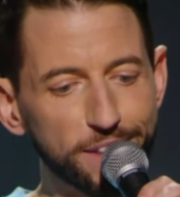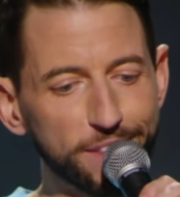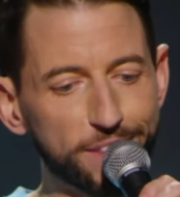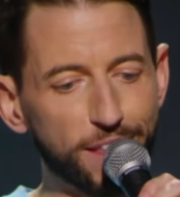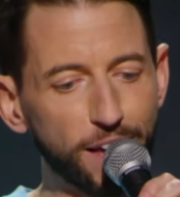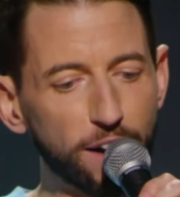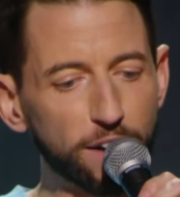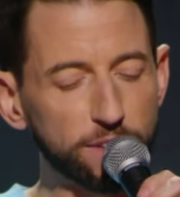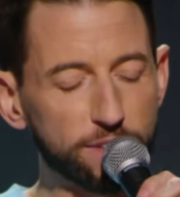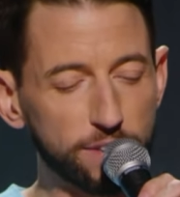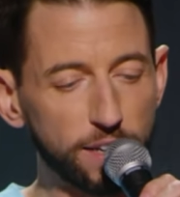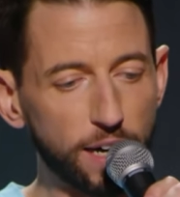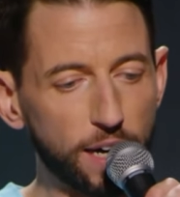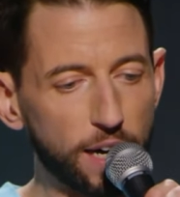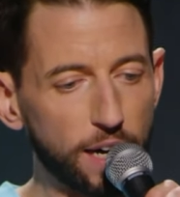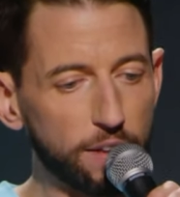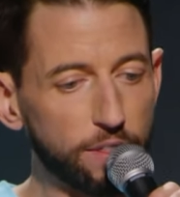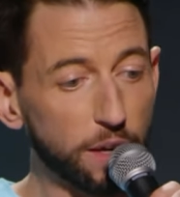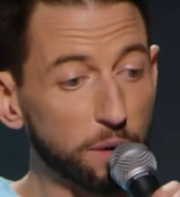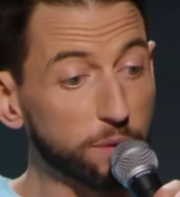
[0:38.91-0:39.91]
There was
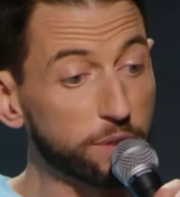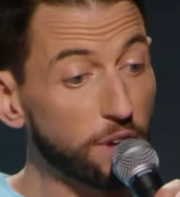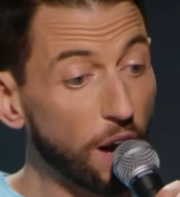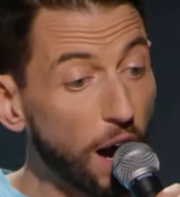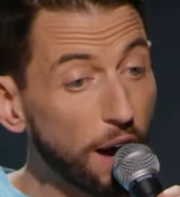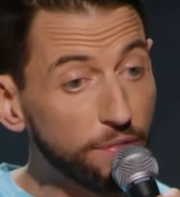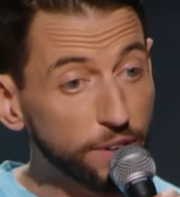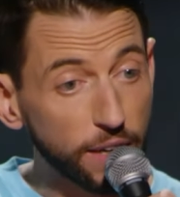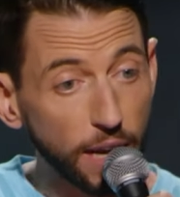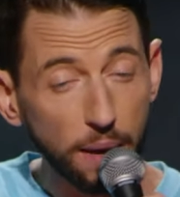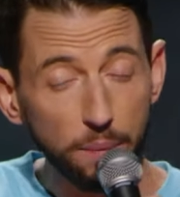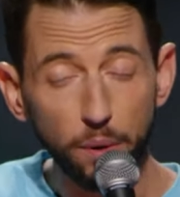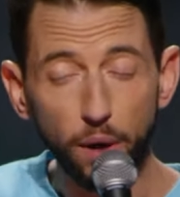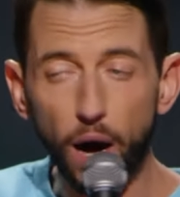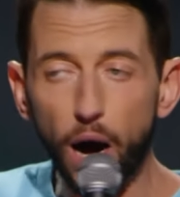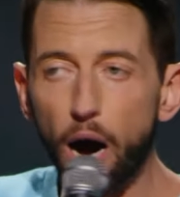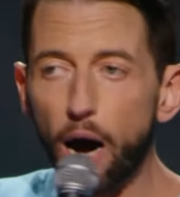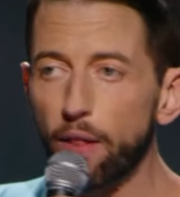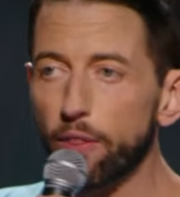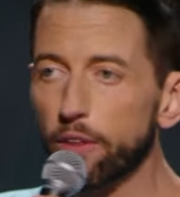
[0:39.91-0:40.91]
a coffee table.
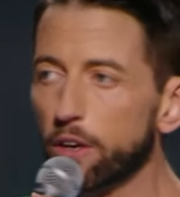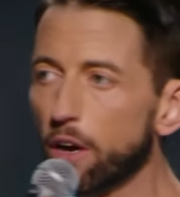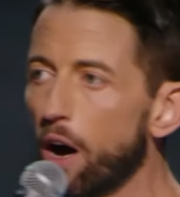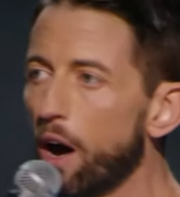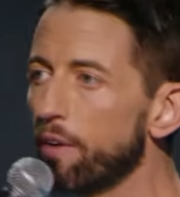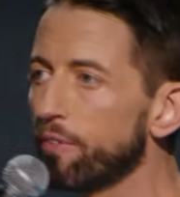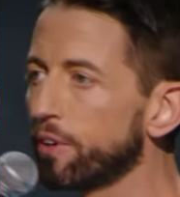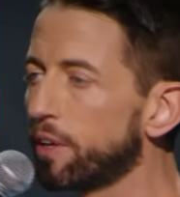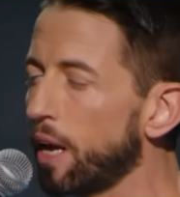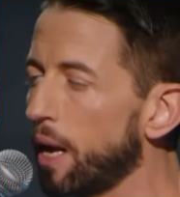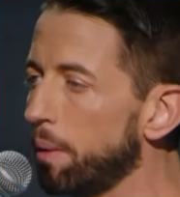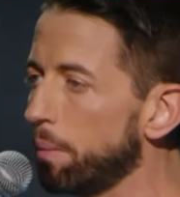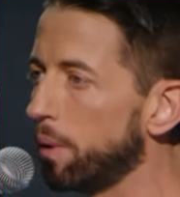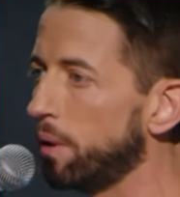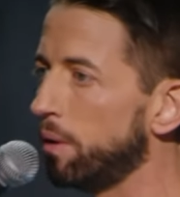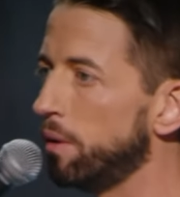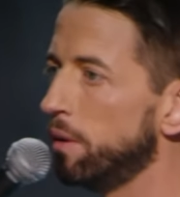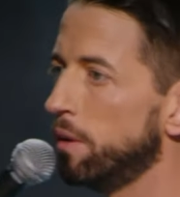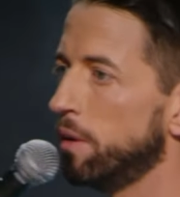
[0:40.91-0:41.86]
On the coffee table,